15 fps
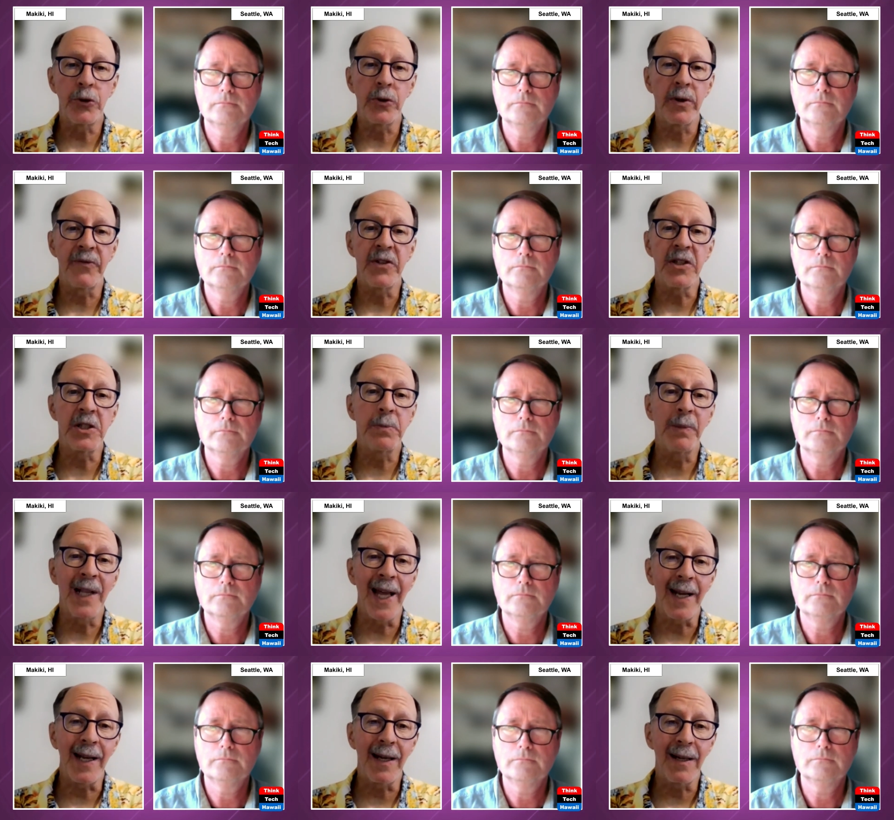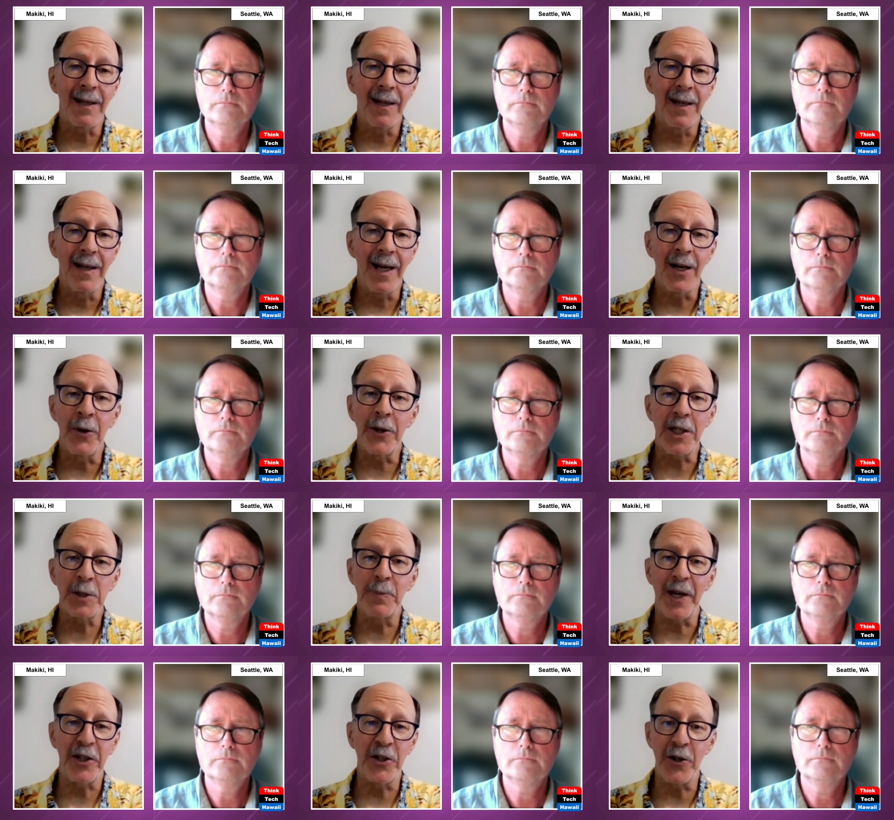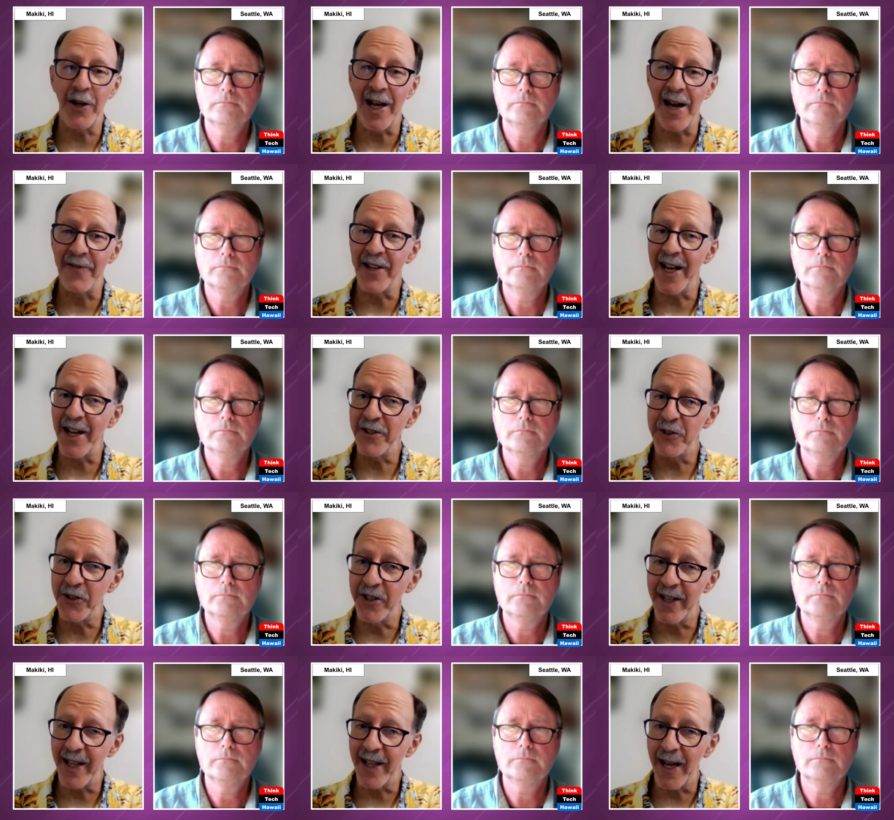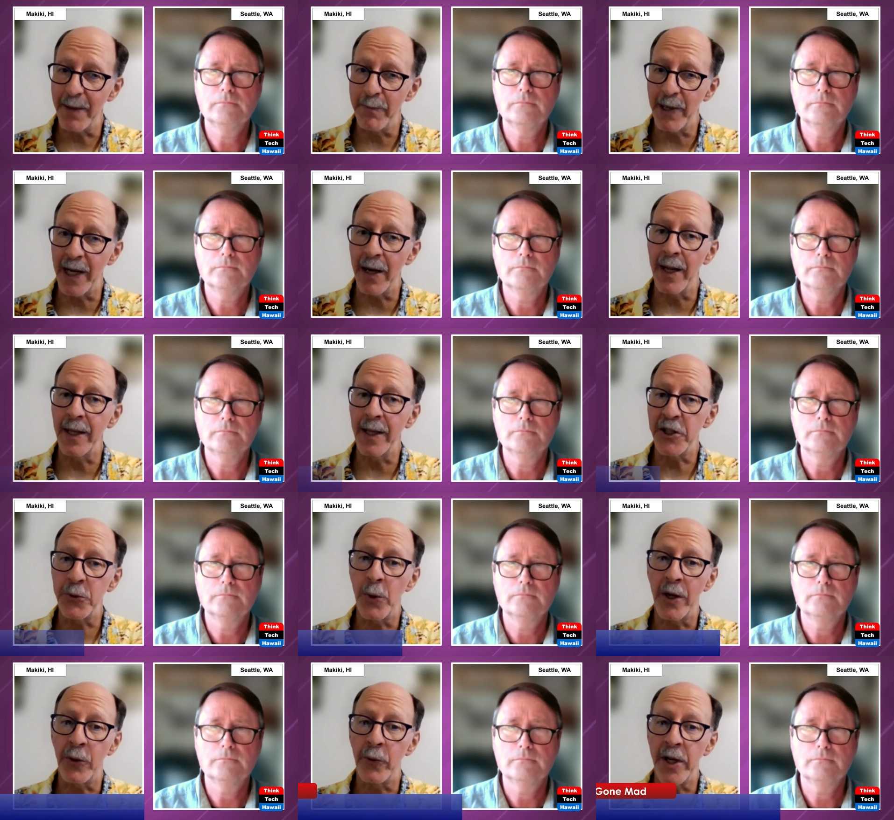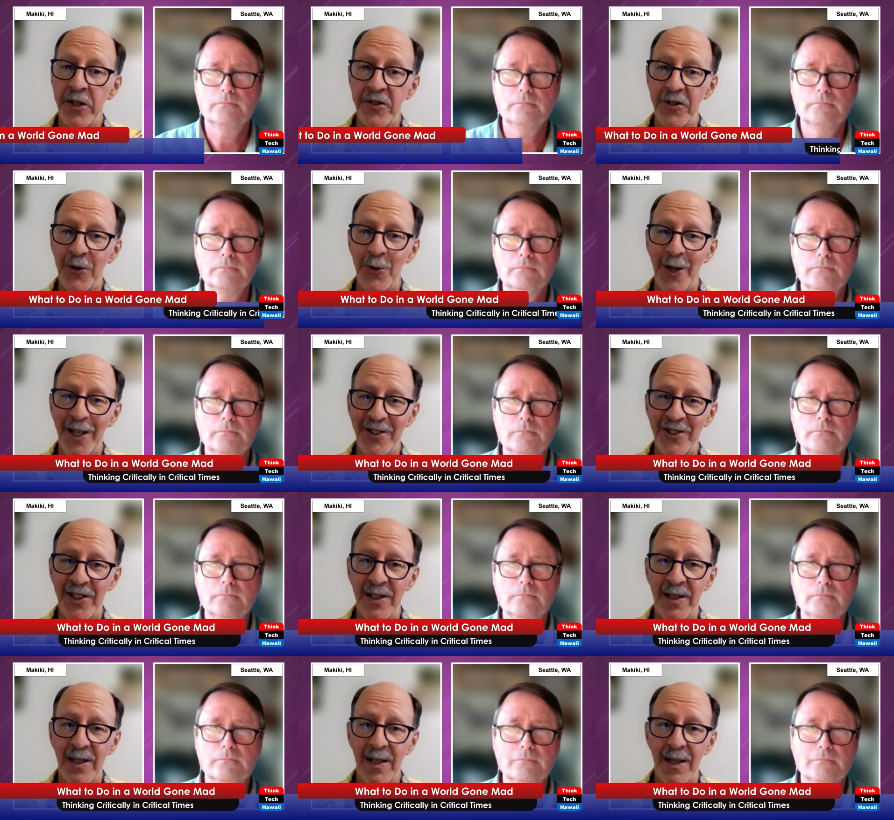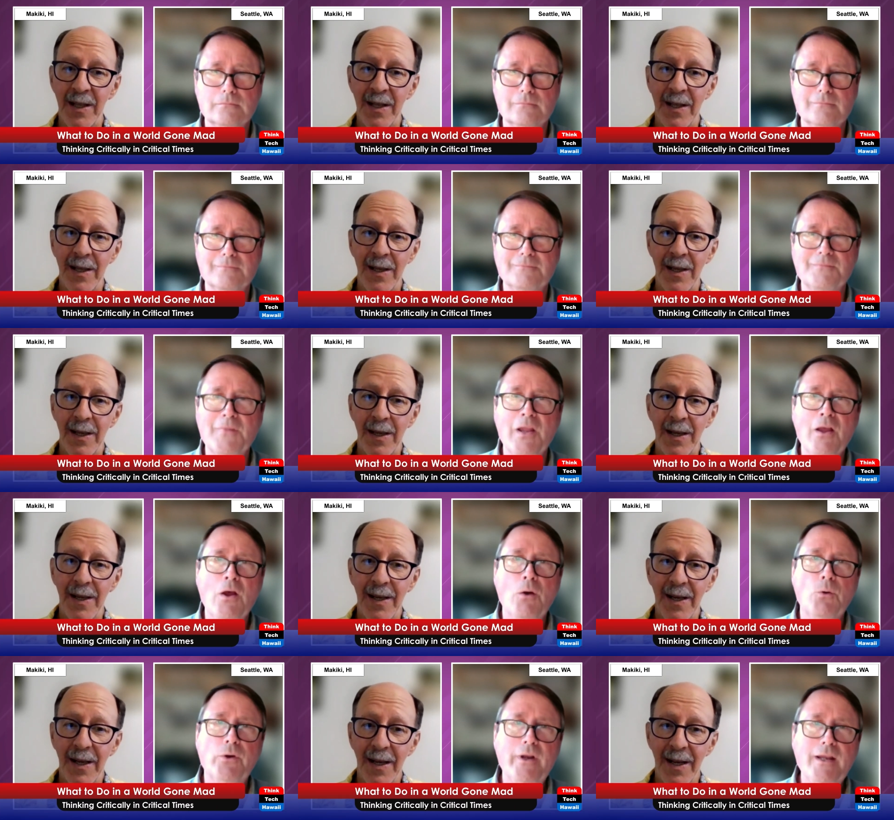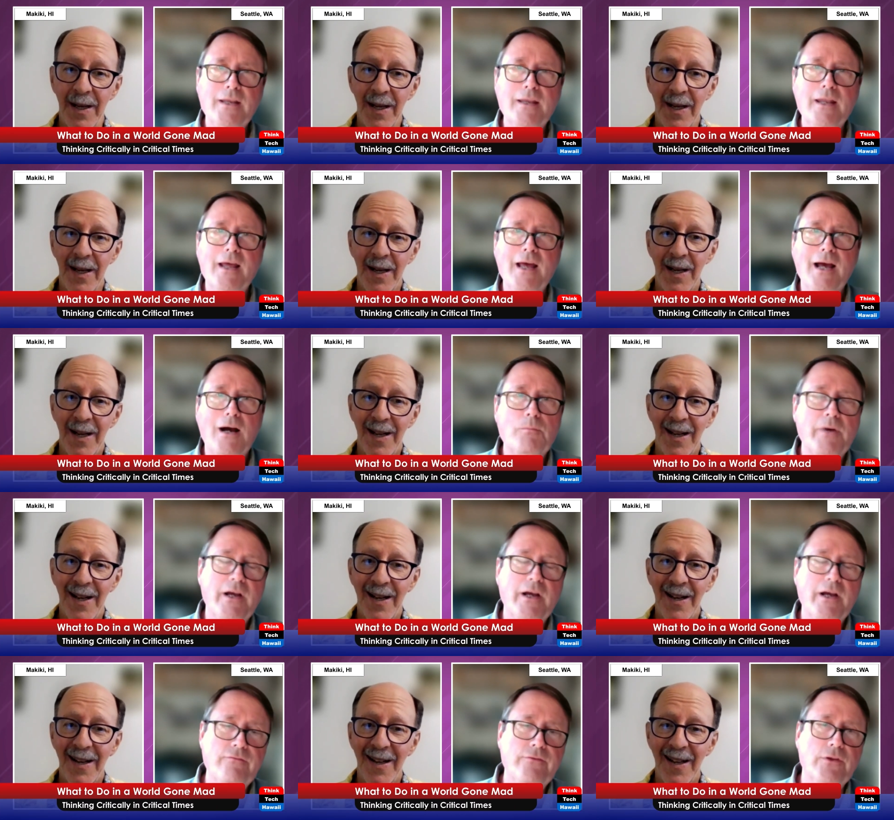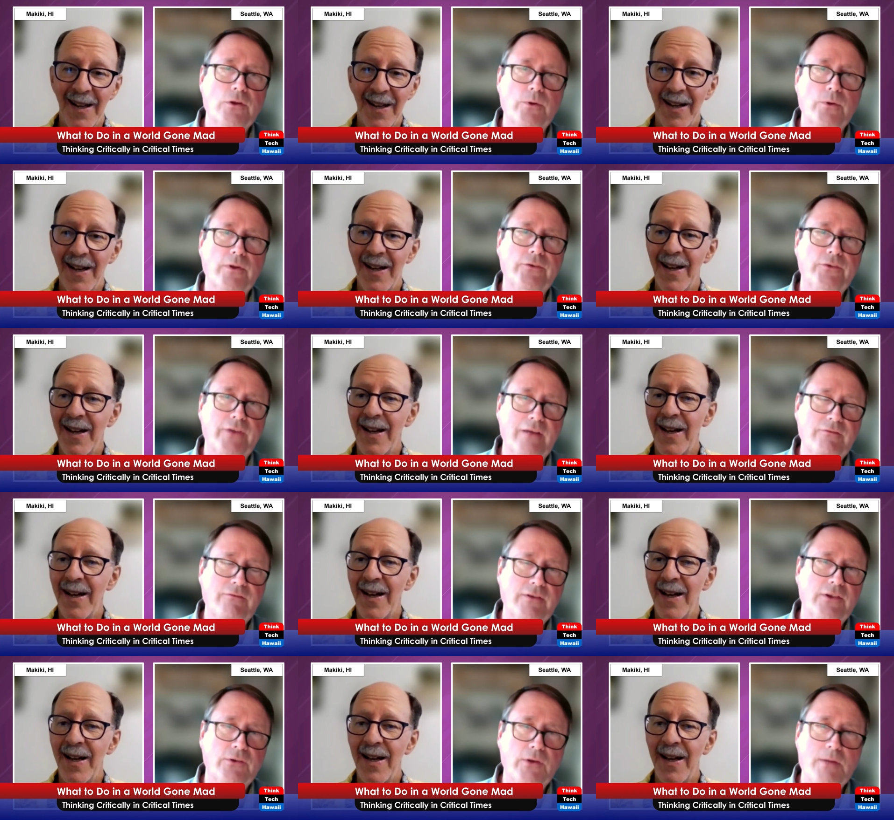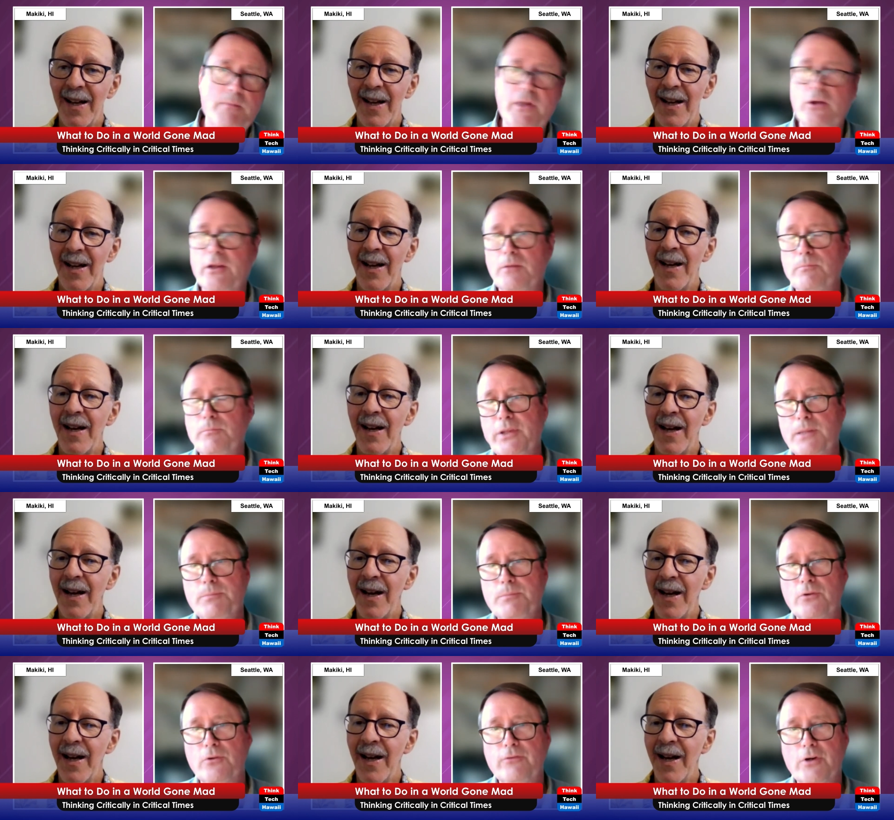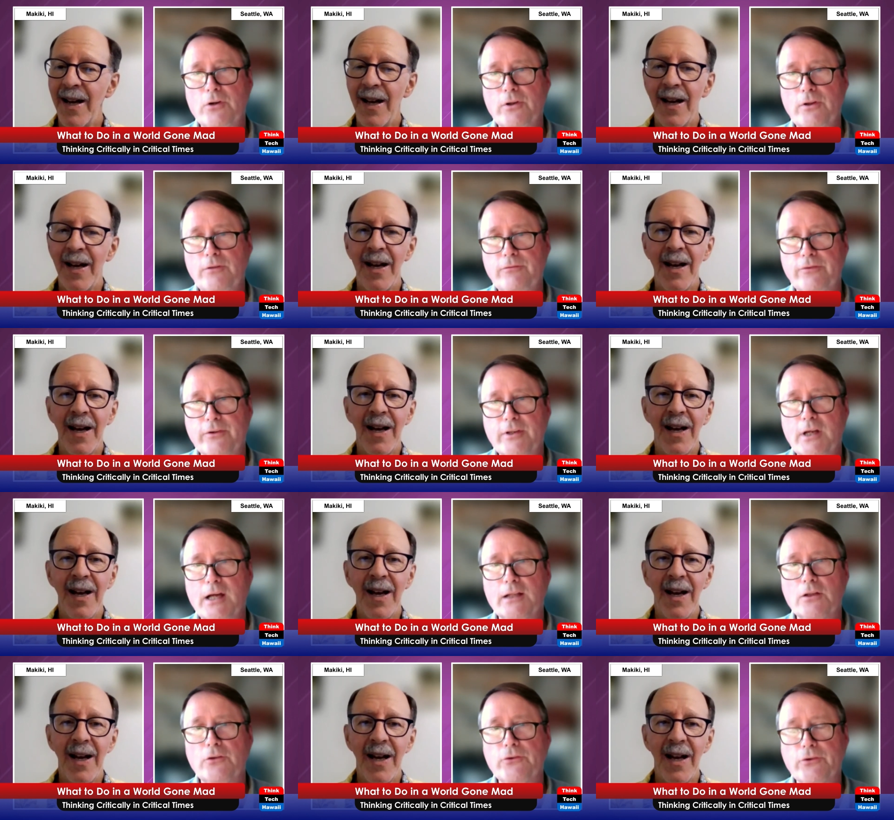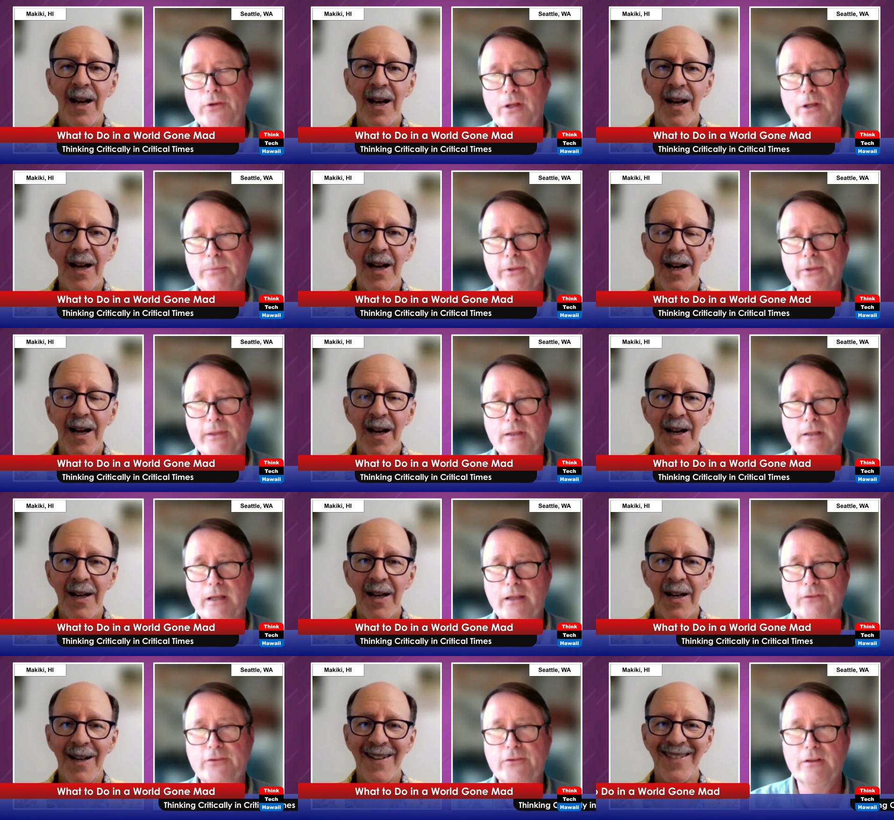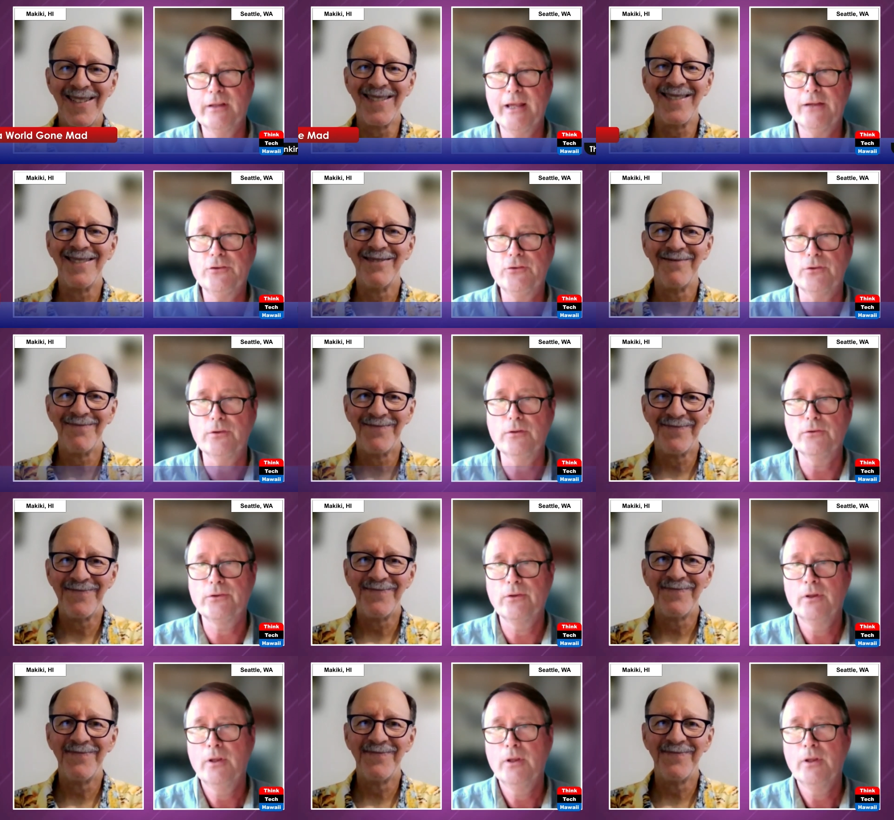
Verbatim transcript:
Speaker 1: the future of this planet. I don't expect you to have an answer to that, but I at least want to raise the question.
Speaker 2: Right now, my view is seventy-three million people voted for Donald Trump in the last elections,